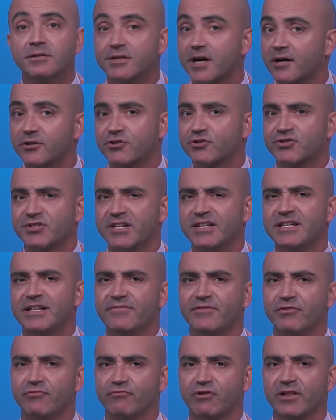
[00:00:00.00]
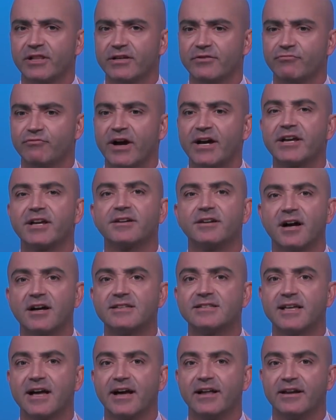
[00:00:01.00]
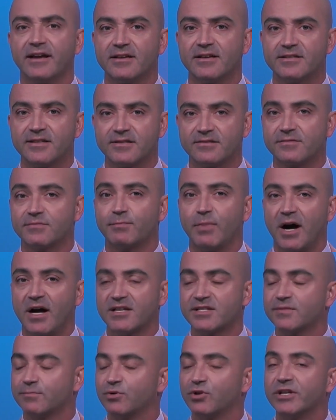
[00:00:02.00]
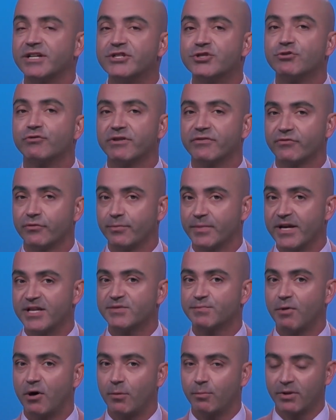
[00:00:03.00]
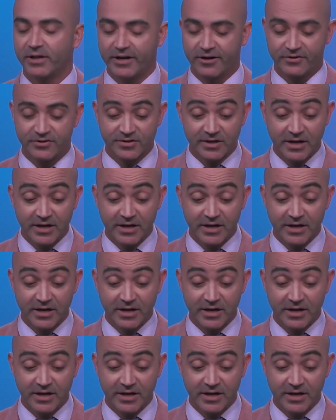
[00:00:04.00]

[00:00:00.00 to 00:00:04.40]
doctors didn't even really recognize that as a possible injury for baseball players.